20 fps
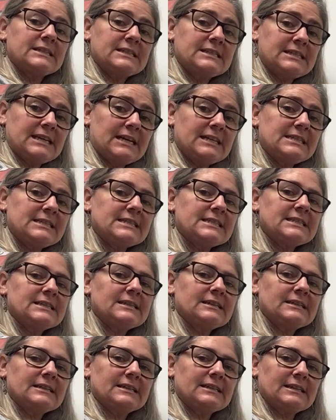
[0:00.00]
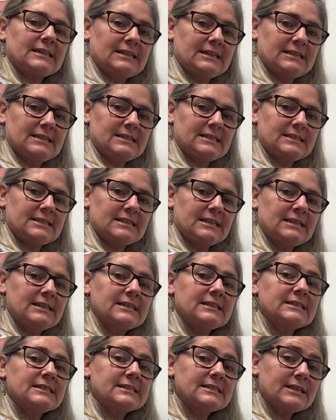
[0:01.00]
das ist
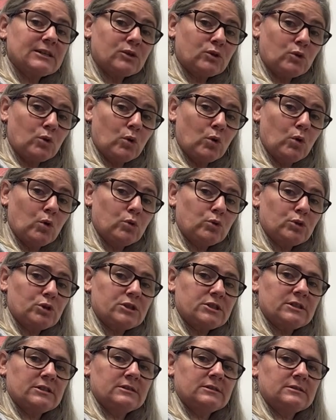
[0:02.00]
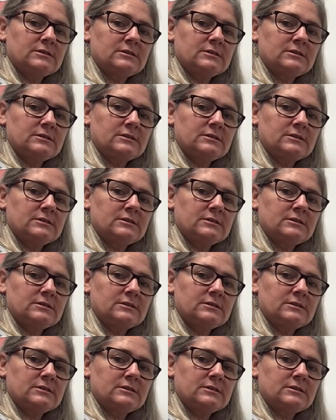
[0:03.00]
der Hund.